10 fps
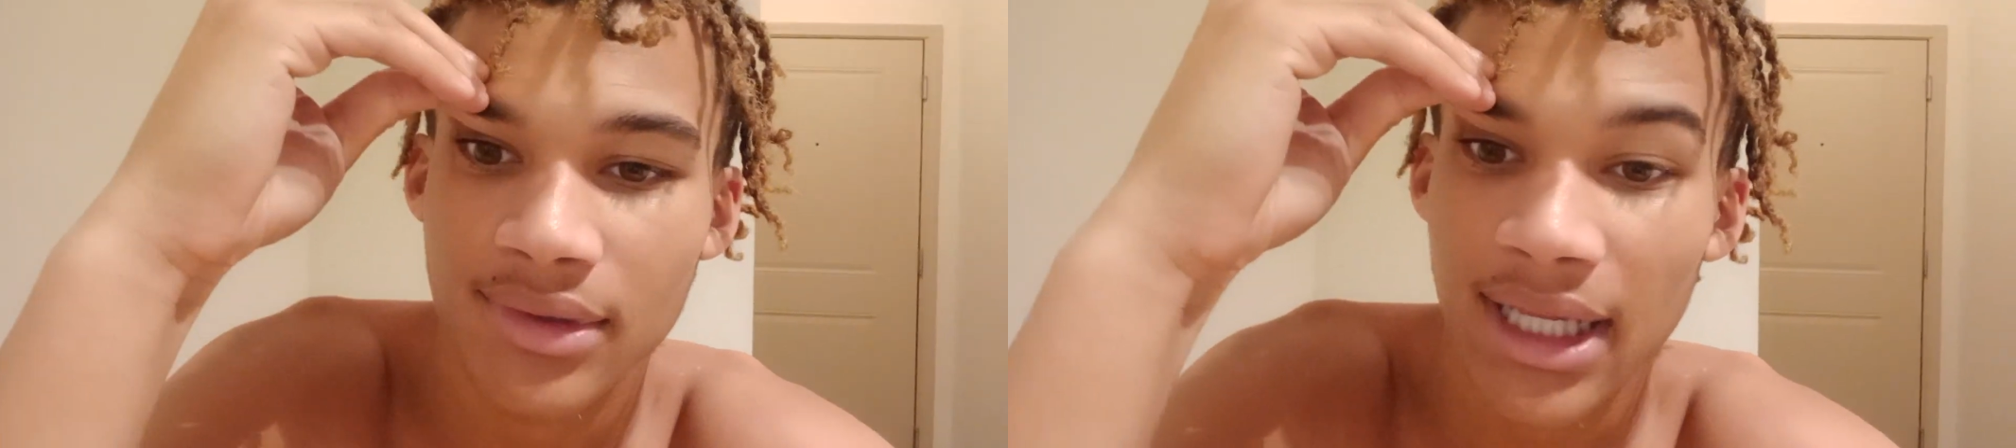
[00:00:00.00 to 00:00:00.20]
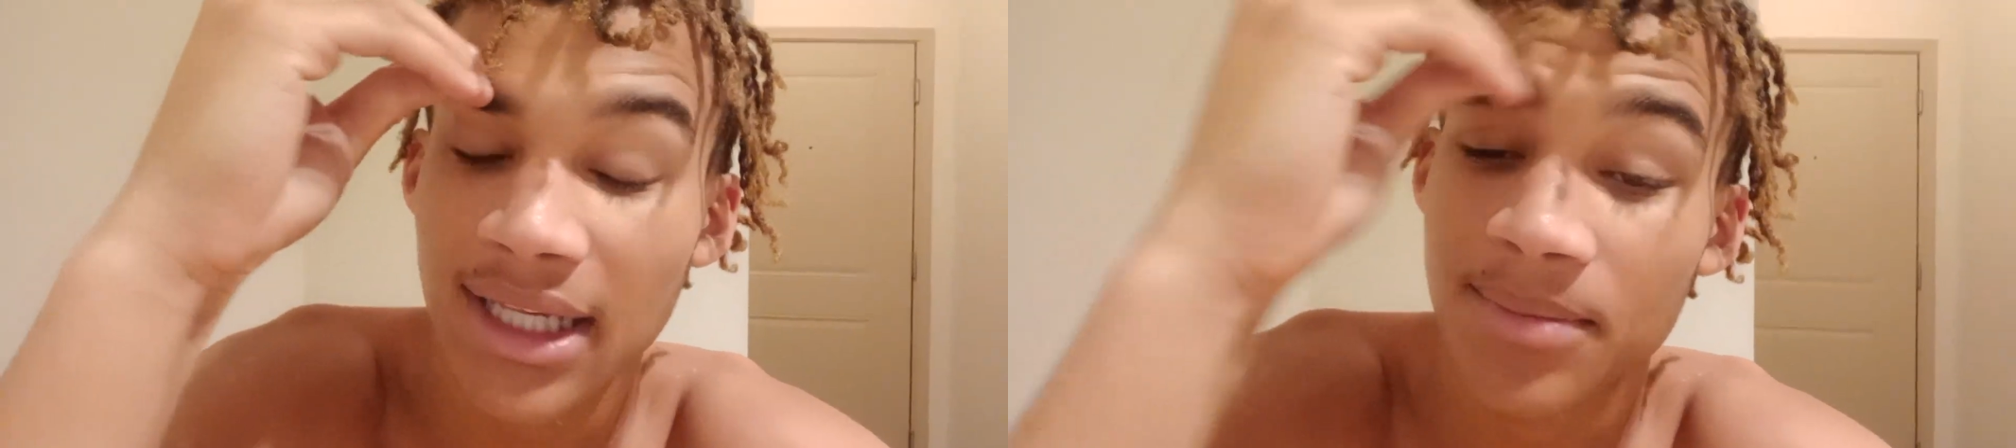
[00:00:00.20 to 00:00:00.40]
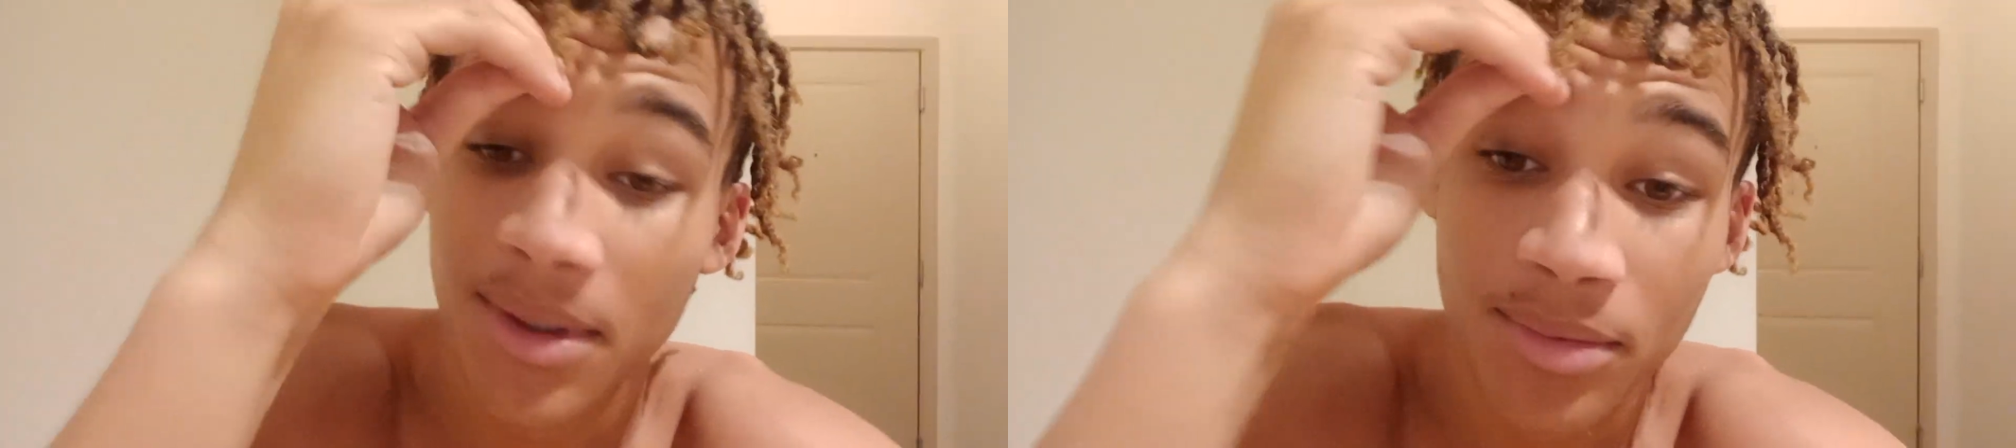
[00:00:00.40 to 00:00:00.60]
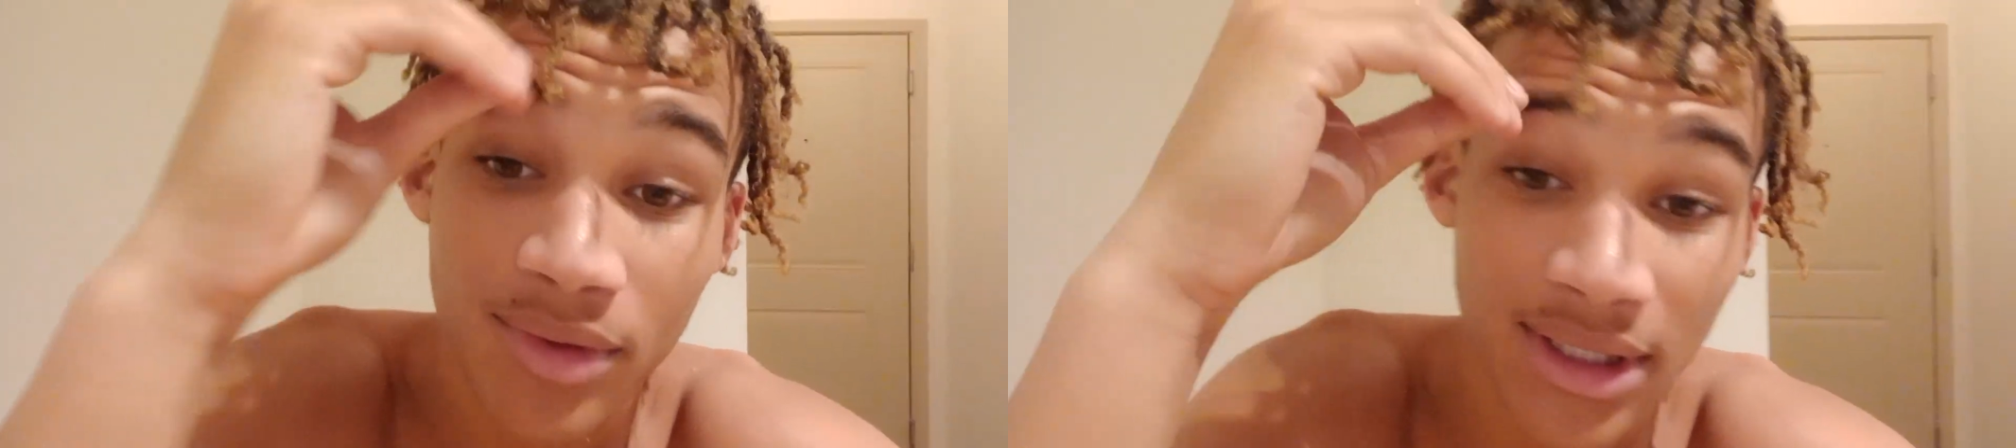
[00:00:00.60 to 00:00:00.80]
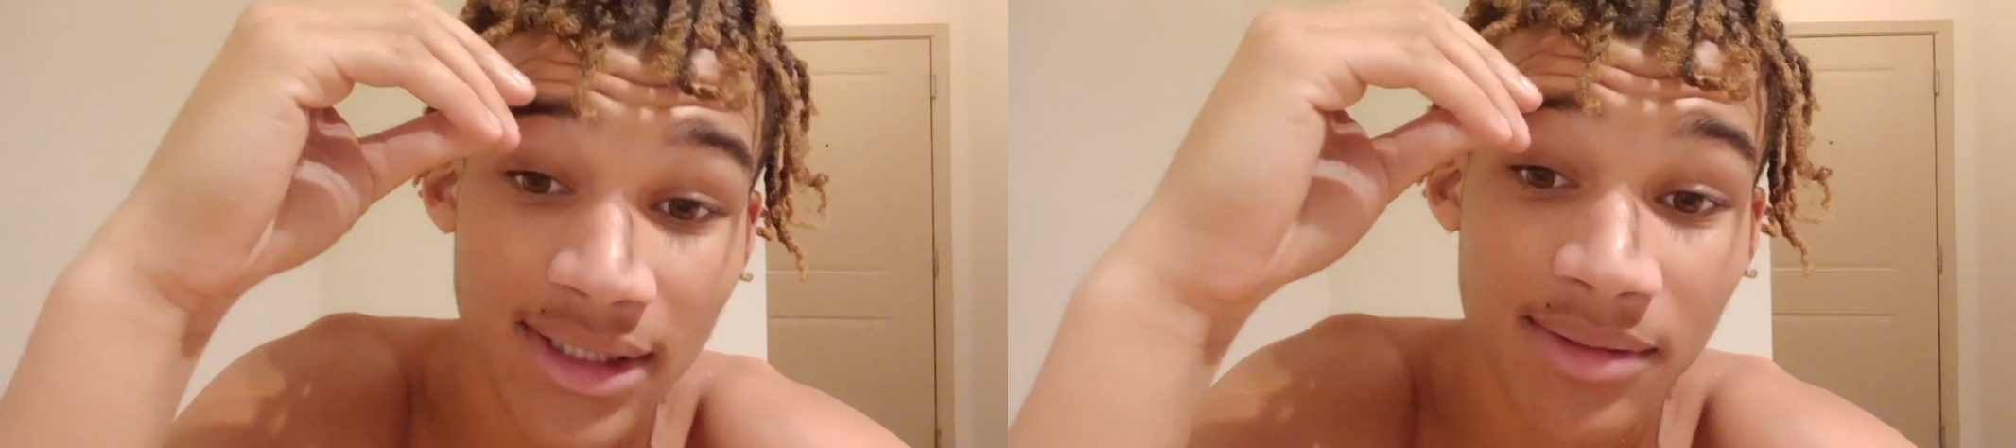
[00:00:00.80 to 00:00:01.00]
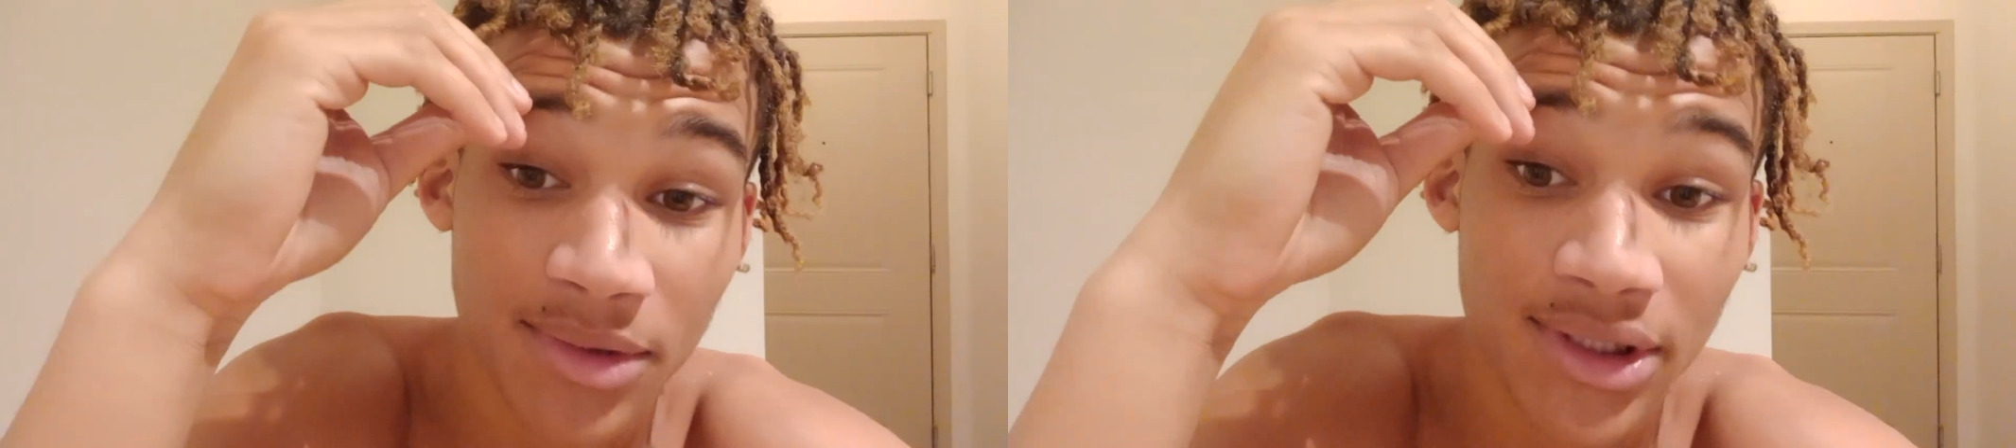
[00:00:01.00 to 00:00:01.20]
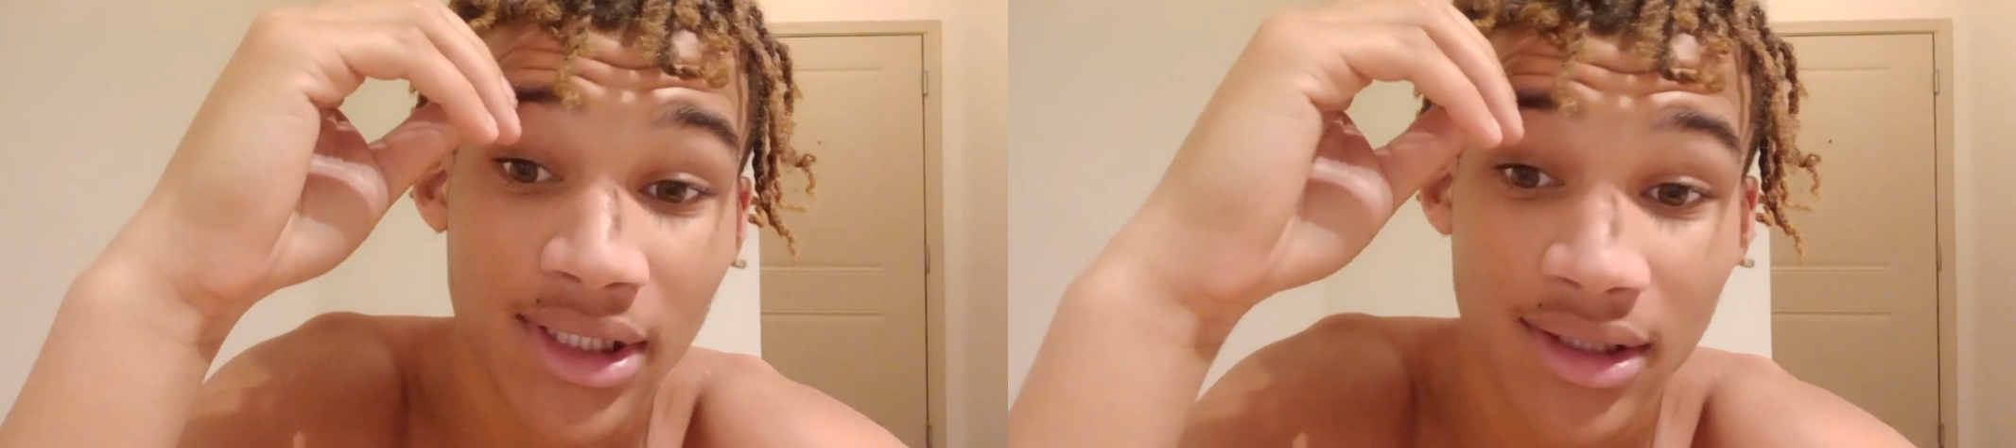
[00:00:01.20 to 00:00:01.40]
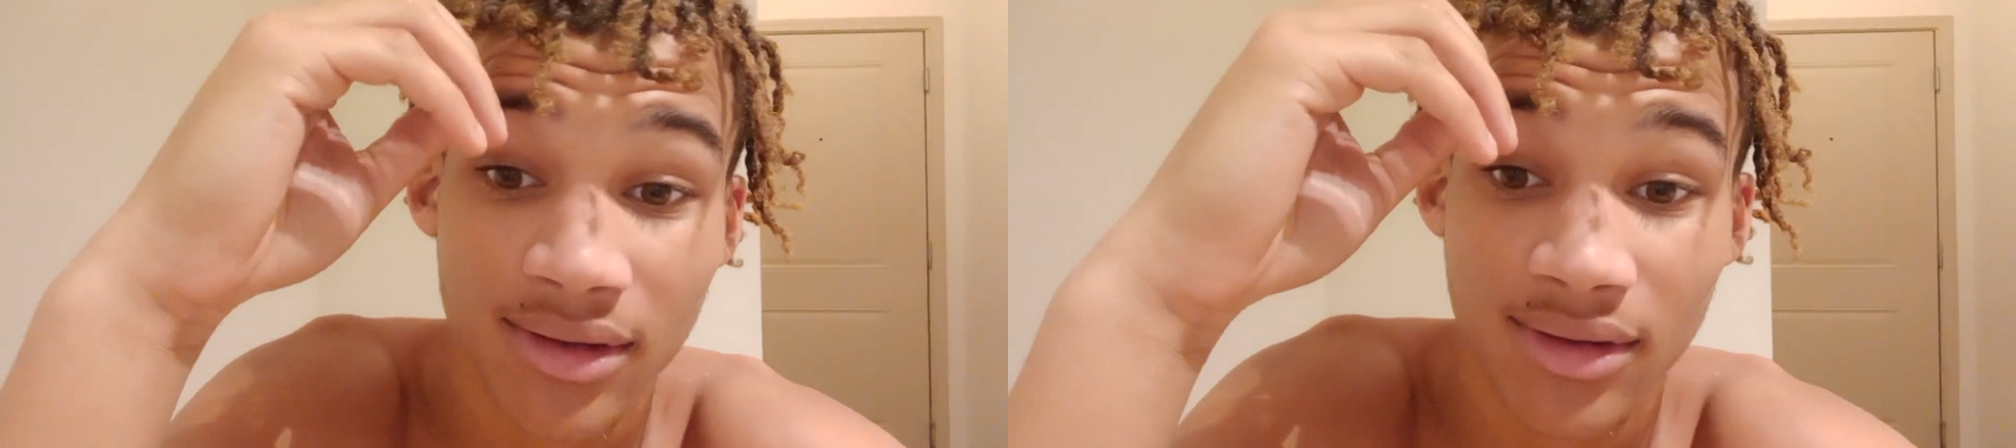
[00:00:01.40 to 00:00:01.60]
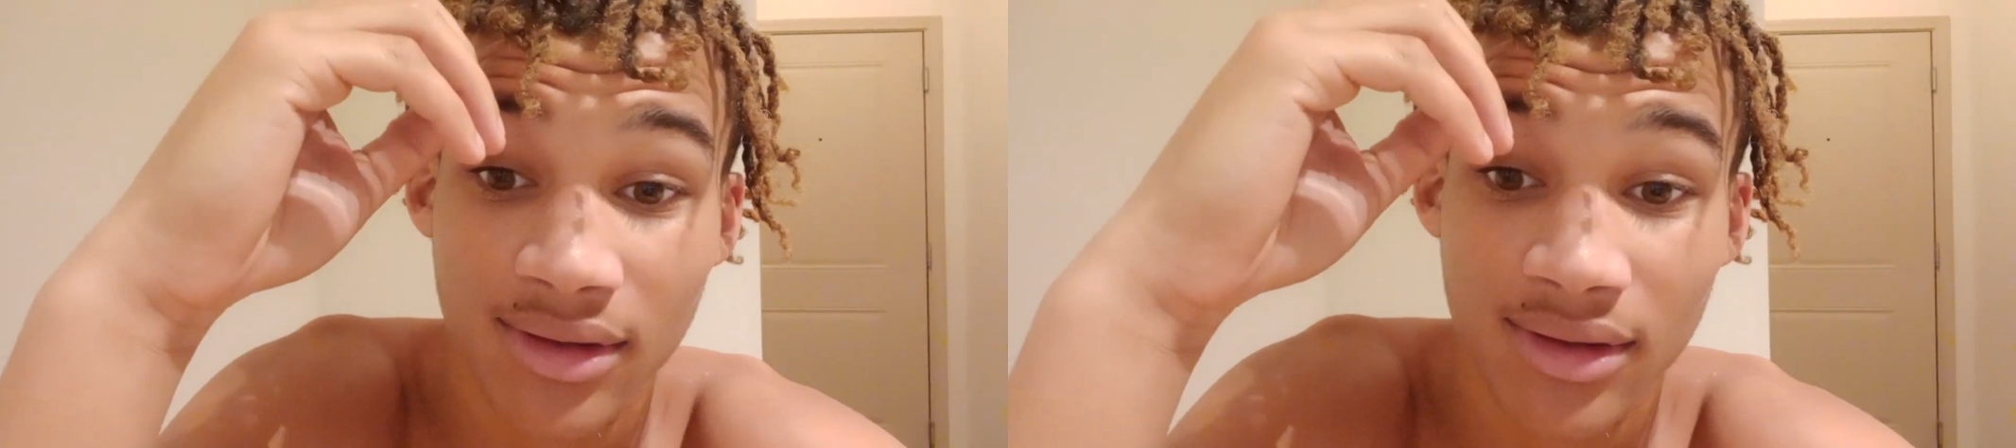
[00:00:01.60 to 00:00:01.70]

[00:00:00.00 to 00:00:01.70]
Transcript: These people need some shit.